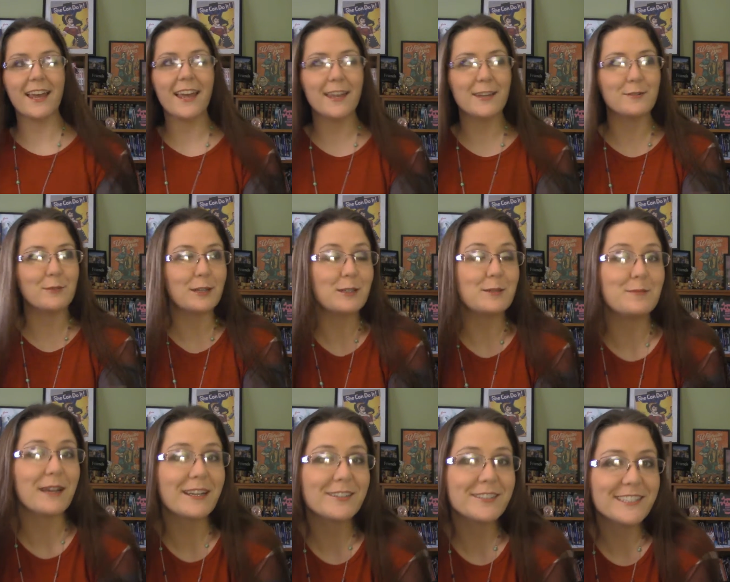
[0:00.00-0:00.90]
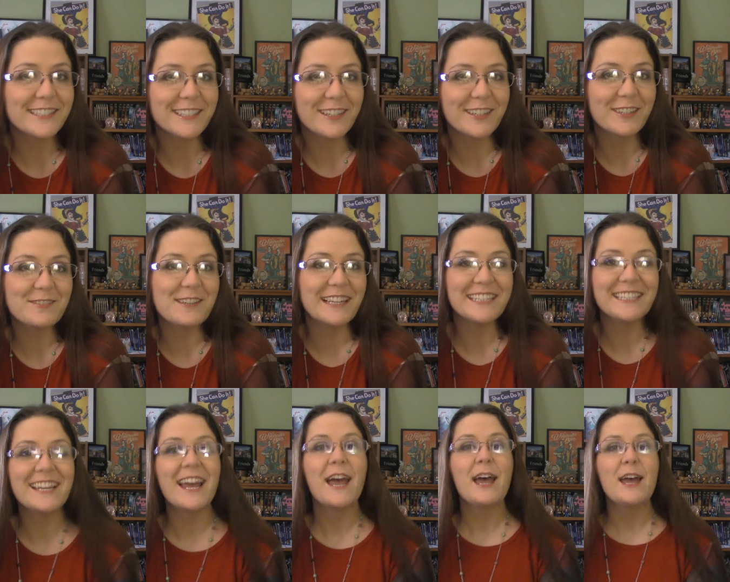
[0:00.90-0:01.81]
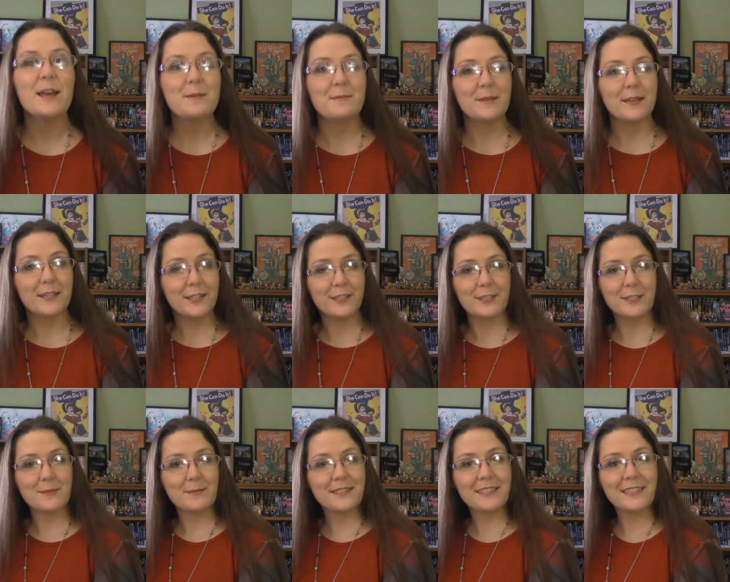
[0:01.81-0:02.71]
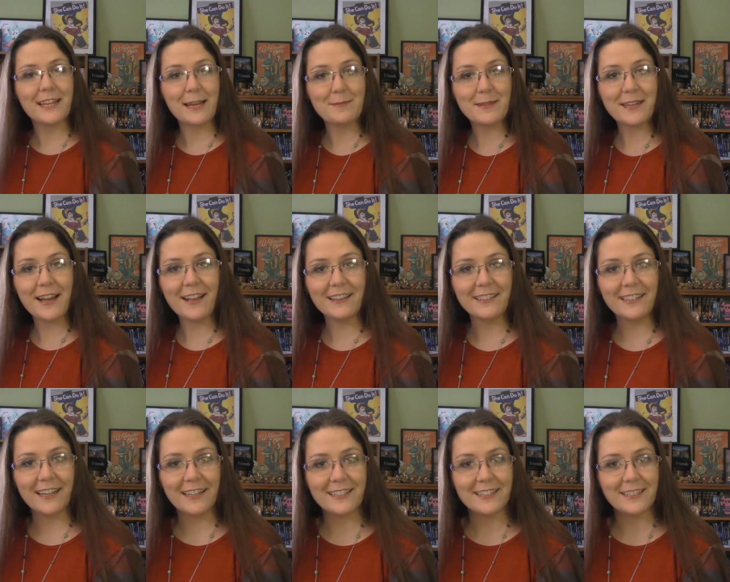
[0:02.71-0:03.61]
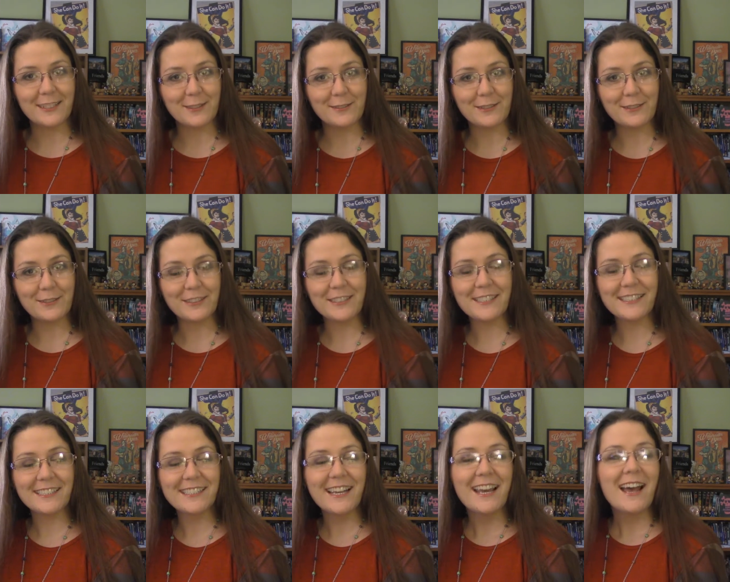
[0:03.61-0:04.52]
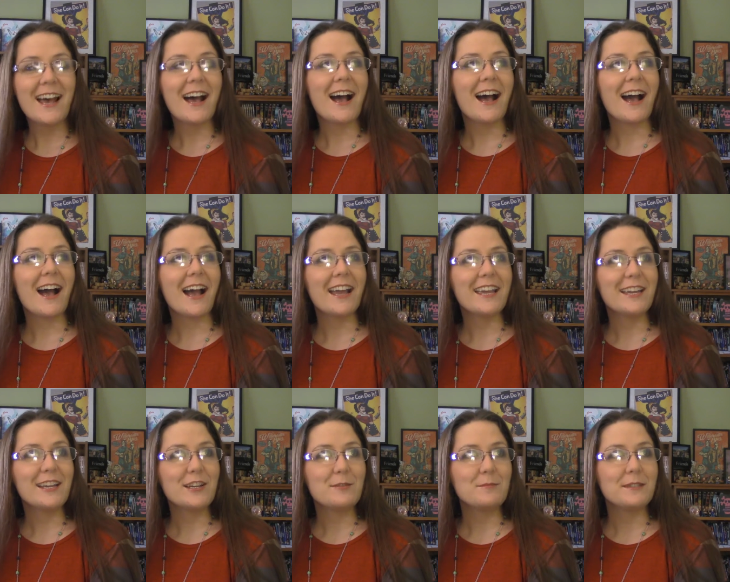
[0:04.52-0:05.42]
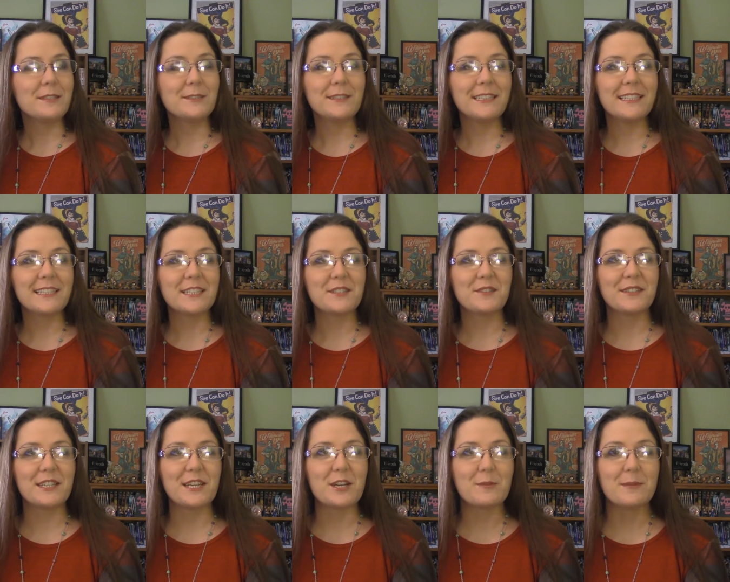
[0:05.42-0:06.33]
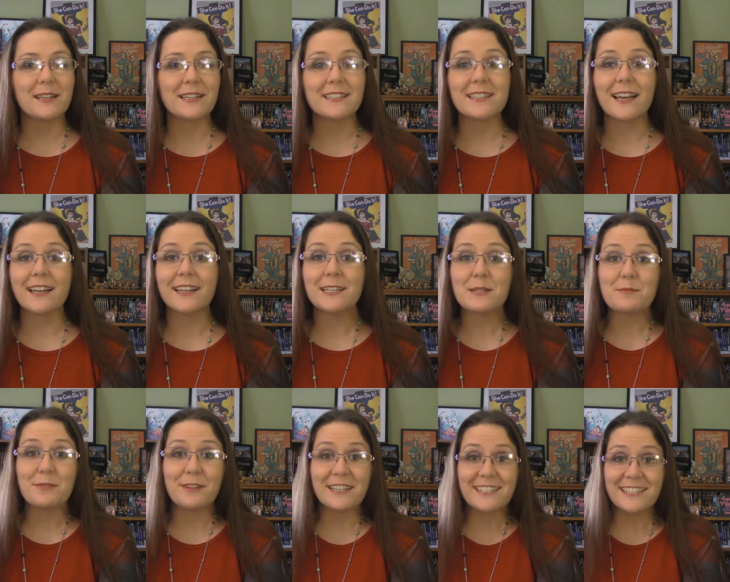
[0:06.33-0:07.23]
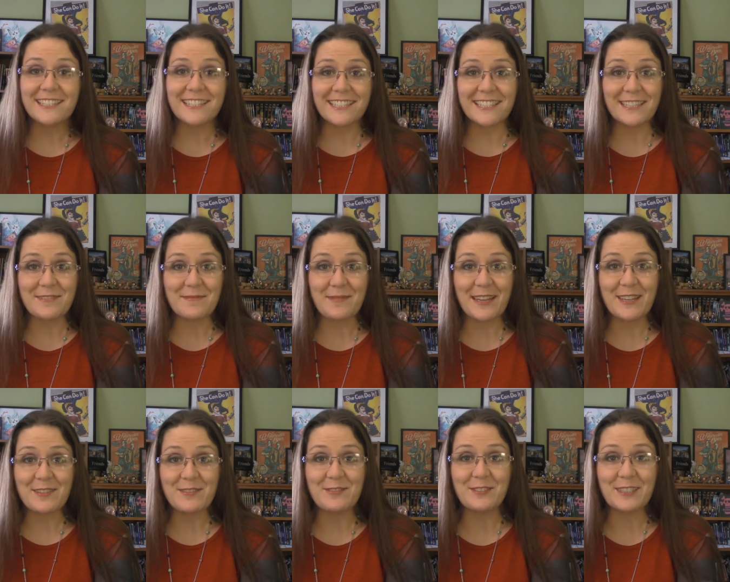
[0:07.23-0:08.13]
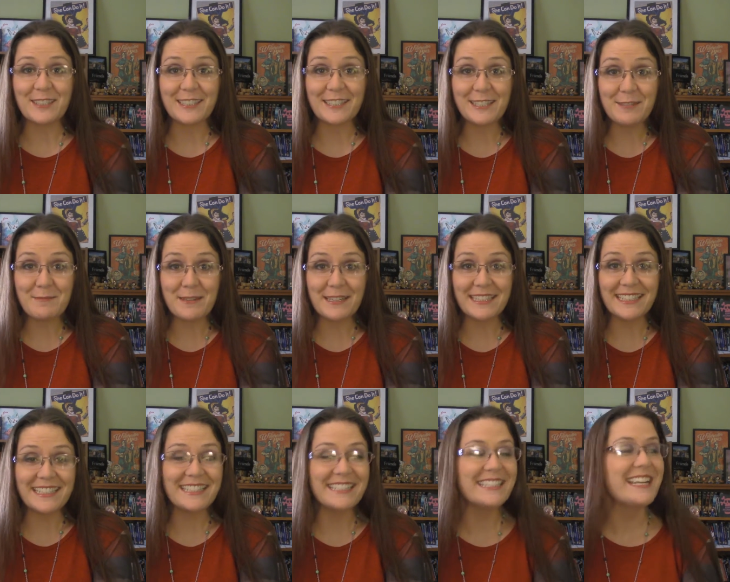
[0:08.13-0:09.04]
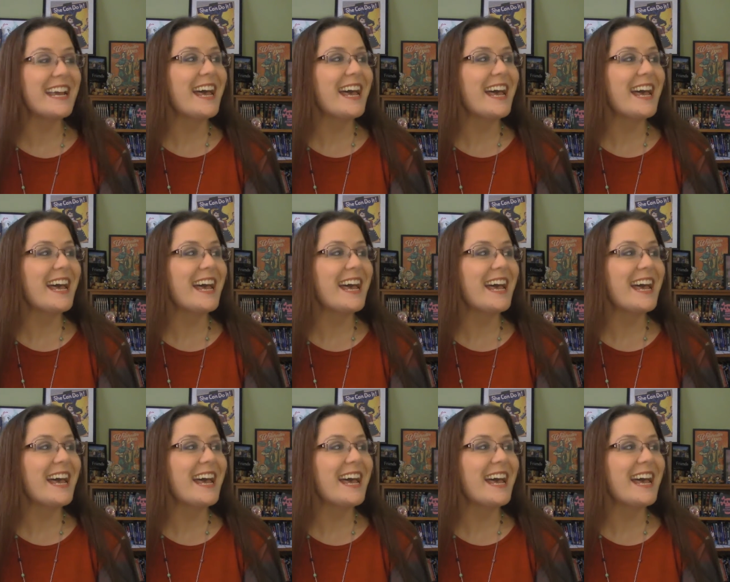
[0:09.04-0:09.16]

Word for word: and welcome back with Tenoko One. Merry Christmas and Happy Holidays to you and yours. I am doing this video because I got a present in the mail for Christmas